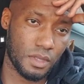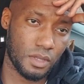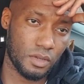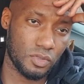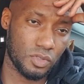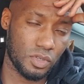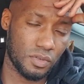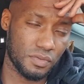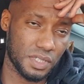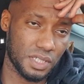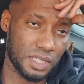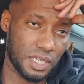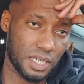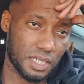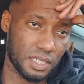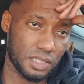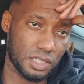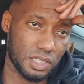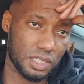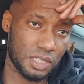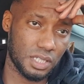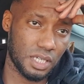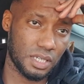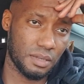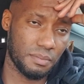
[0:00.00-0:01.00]
So obviously, like I
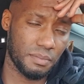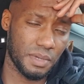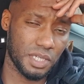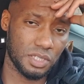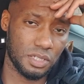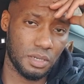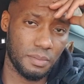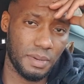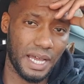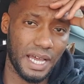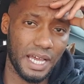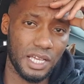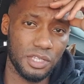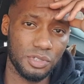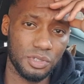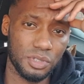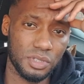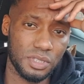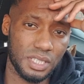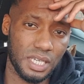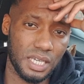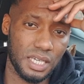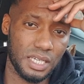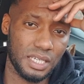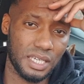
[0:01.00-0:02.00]
just said, the mention about Andrew
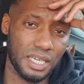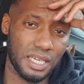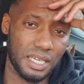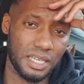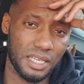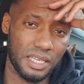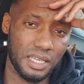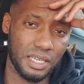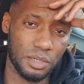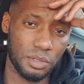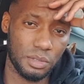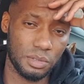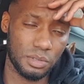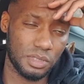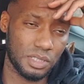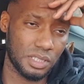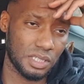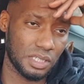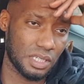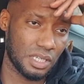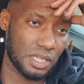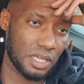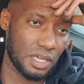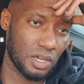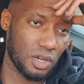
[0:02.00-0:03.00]
Tate getting held
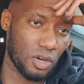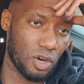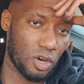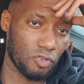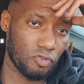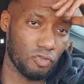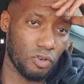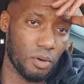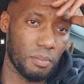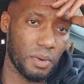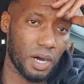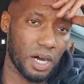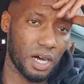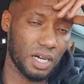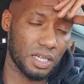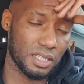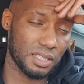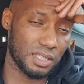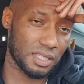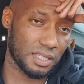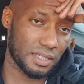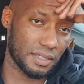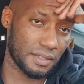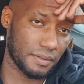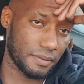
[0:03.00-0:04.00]
on remand.
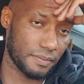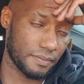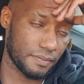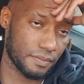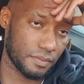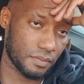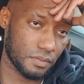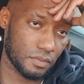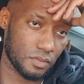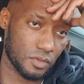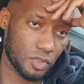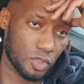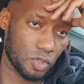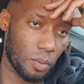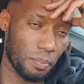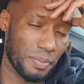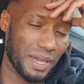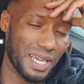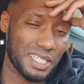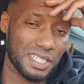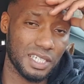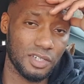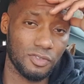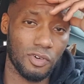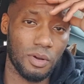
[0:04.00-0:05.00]
So
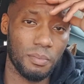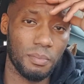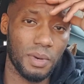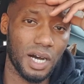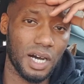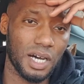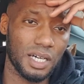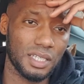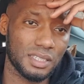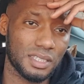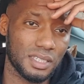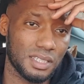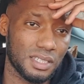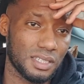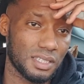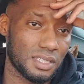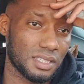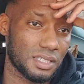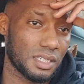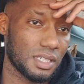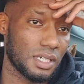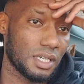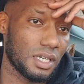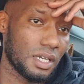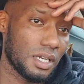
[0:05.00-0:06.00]
basically, remand is
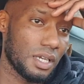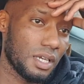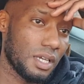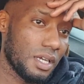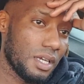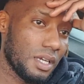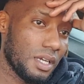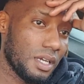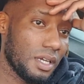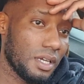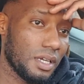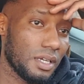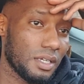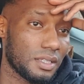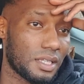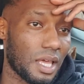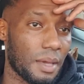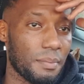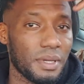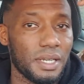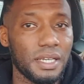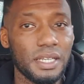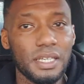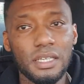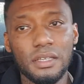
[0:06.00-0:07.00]
they
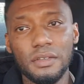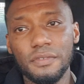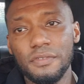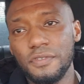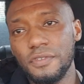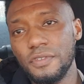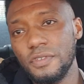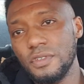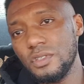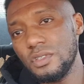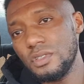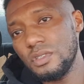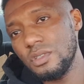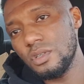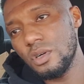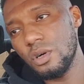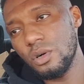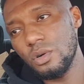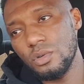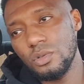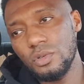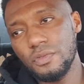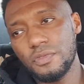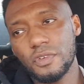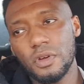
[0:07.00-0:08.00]
believe you
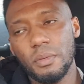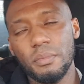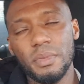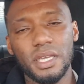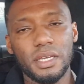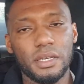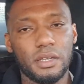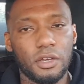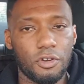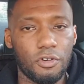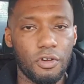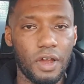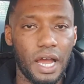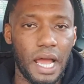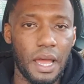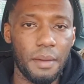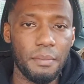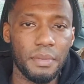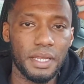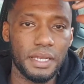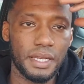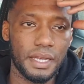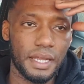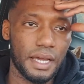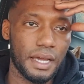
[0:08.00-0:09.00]
know you've committed a crime
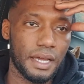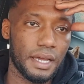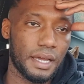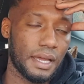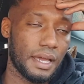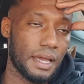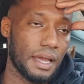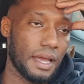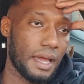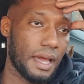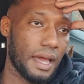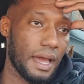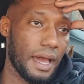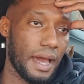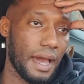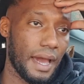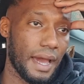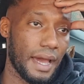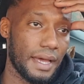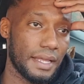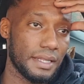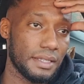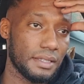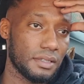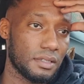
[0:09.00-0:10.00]
and that
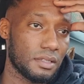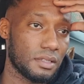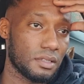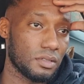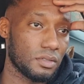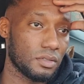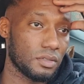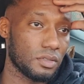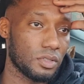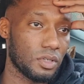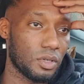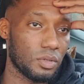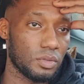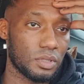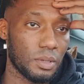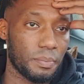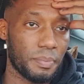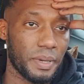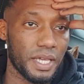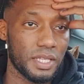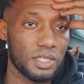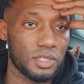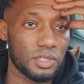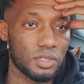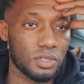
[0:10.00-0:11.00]
and you know
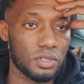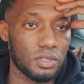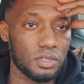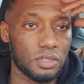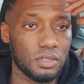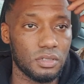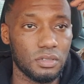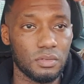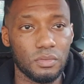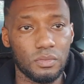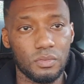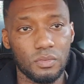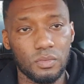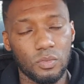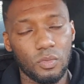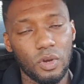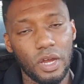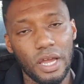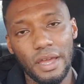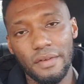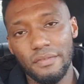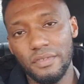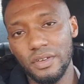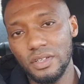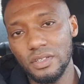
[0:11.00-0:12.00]
depends on what
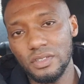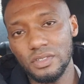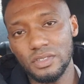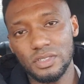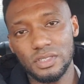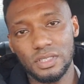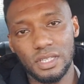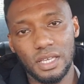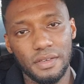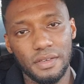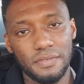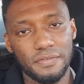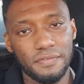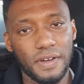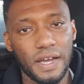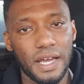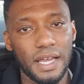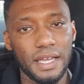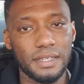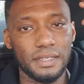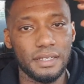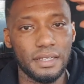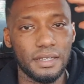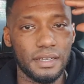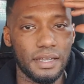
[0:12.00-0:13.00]
evidence
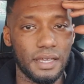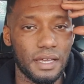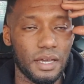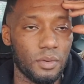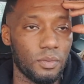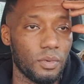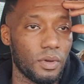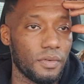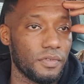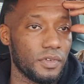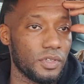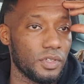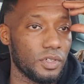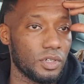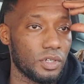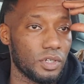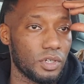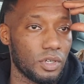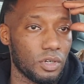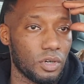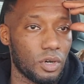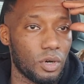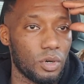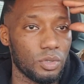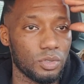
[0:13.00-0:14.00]
find and that whether you're going
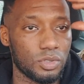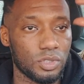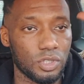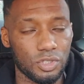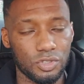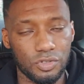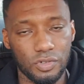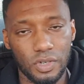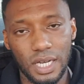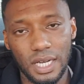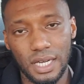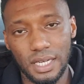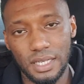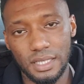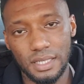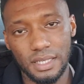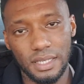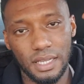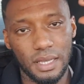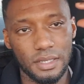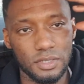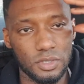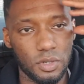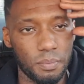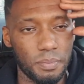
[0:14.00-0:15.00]
to go to trial and
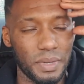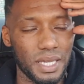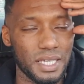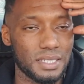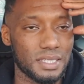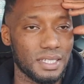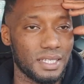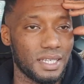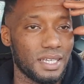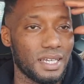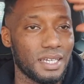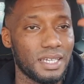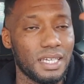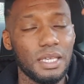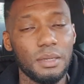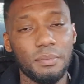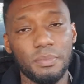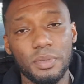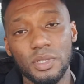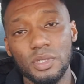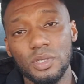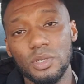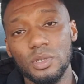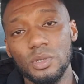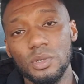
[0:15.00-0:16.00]
that so basically they're
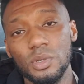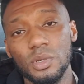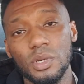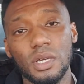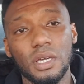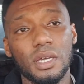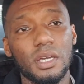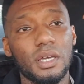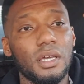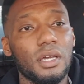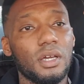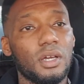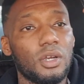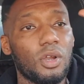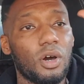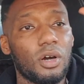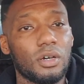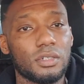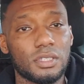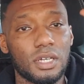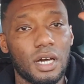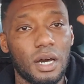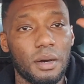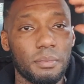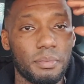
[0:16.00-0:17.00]
keeping you
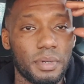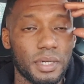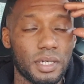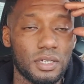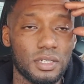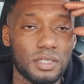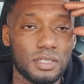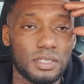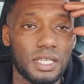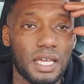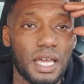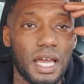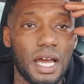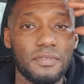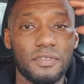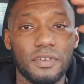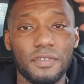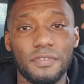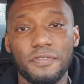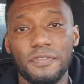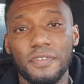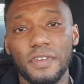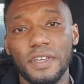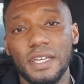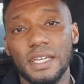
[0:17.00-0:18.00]
locked up because they have a
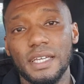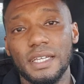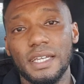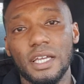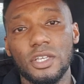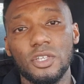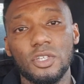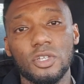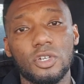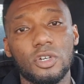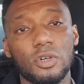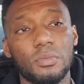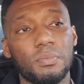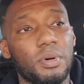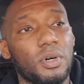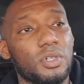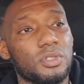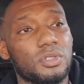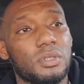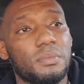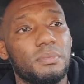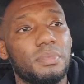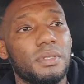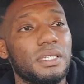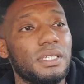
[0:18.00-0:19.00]
fear that you could
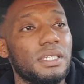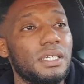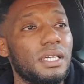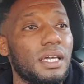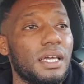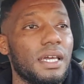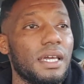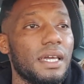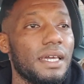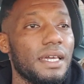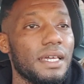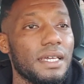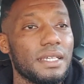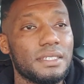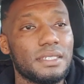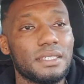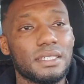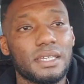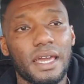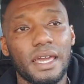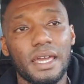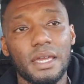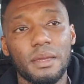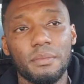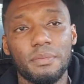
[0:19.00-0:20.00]
possibly
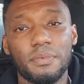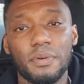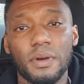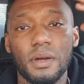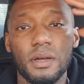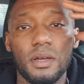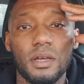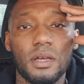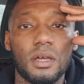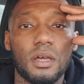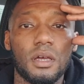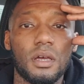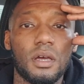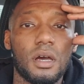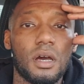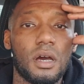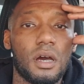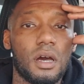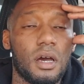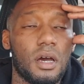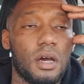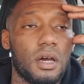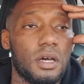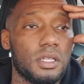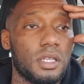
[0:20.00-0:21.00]
escape
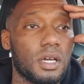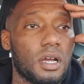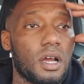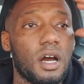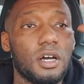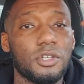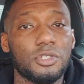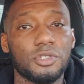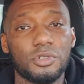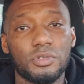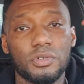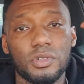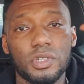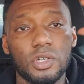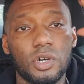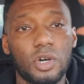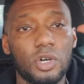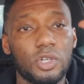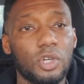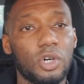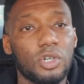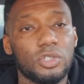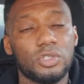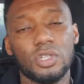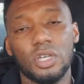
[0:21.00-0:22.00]
uh, the country or
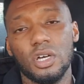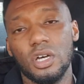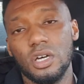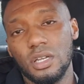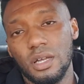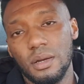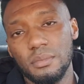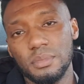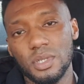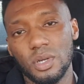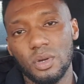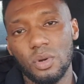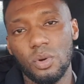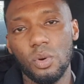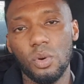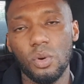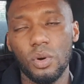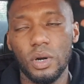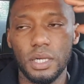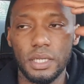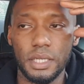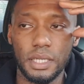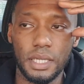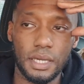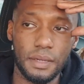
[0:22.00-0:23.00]
not turn up to court
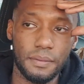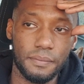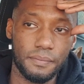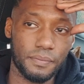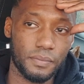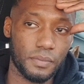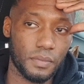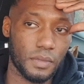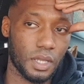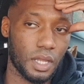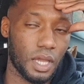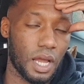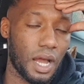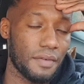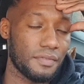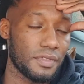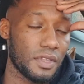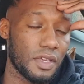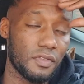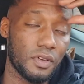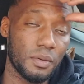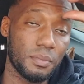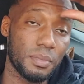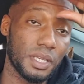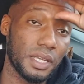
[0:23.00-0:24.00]
and that i've
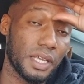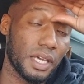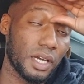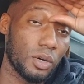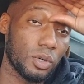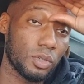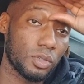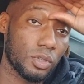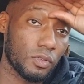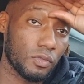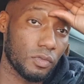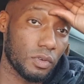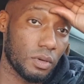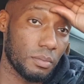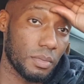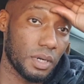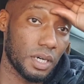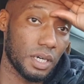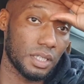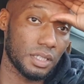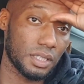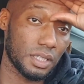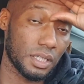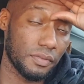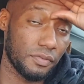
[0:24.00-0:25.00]
never been held on
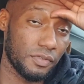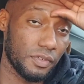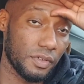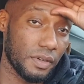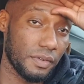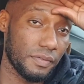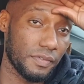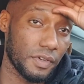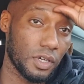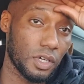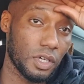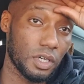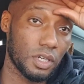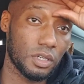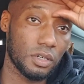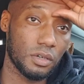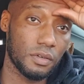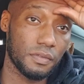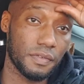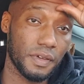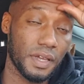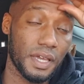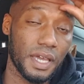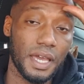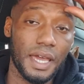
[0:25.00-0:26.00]
remand if you ever heard
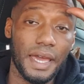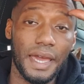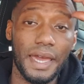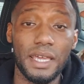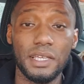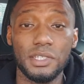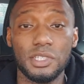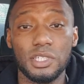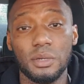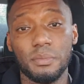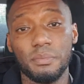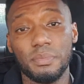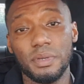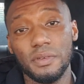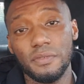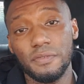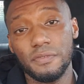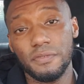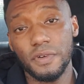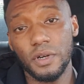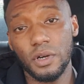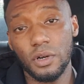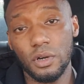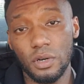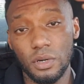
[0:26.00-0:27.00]
of hmp
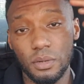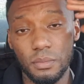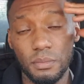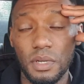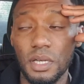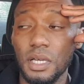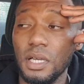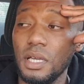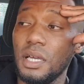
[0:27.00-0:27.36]
feltham